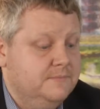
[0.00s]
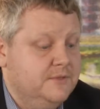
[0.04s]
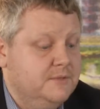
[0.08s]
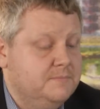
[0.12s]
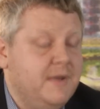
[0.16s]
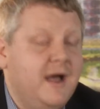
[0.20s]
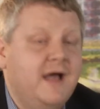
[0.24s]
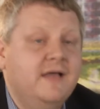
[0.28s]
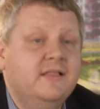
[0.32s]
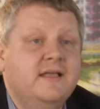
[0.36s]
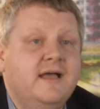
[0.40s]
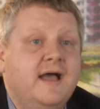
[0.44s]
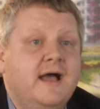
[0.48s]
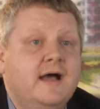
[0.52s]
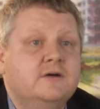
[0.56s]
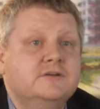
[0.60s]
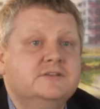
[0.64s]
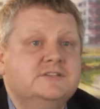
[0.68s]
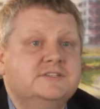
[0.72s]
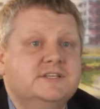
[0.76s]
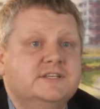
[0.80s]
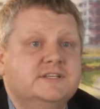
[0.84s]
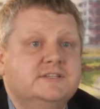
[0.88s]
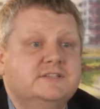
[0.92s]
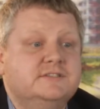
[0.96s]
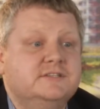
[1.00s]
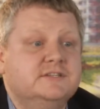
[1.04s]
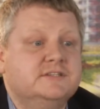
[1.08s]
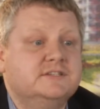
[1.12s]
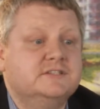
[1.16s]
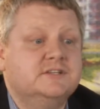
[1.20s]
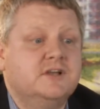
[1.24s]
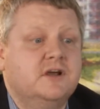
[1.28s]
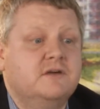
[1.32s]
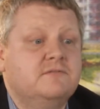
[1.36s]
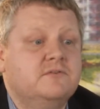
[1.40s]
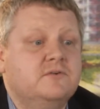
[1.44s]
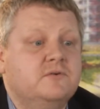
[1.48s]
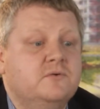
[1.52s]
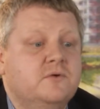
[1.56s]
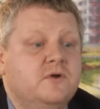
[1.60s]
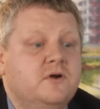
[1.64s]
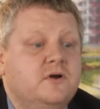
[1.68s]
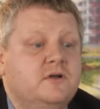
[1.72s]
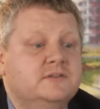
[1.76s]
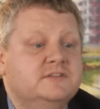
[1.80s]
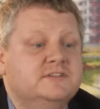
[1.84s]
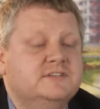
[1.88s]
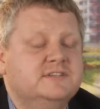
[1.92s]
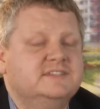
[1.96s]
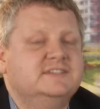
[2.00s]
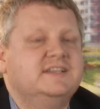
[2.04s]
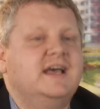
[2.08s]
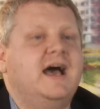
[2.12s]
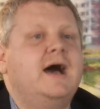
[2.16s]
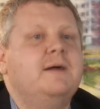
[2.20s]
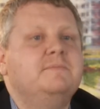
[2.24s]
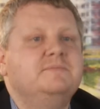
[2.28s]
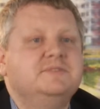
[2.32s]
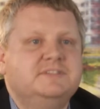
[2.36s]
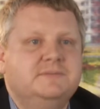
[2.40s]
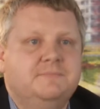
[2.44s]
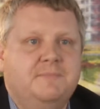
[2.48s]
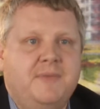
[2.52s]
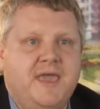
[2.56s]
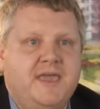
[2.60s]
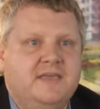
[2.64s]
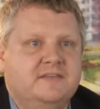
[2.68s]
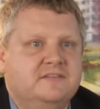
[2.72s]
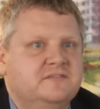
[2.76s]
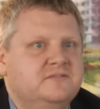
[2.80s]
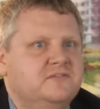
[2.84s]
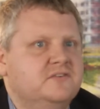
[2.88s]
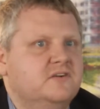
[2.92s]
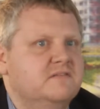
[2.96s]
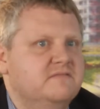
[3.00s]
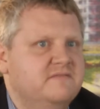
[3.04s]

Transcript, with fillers: The Pilot House is Discovery World's top space for